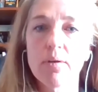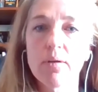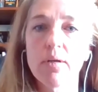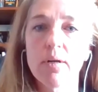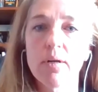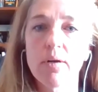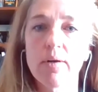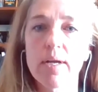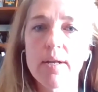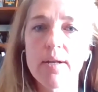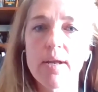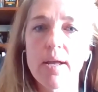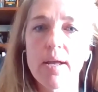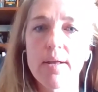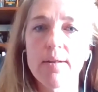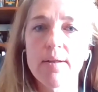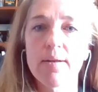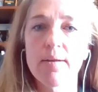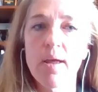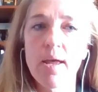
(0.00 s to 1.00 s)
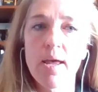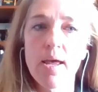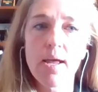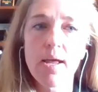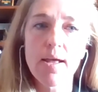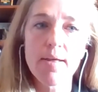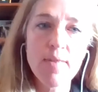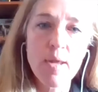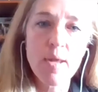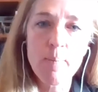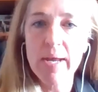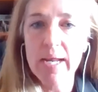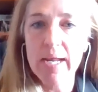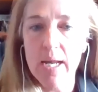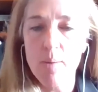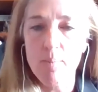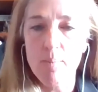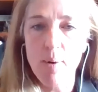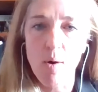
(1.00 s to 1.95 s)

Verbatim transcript: you know it in in the immediate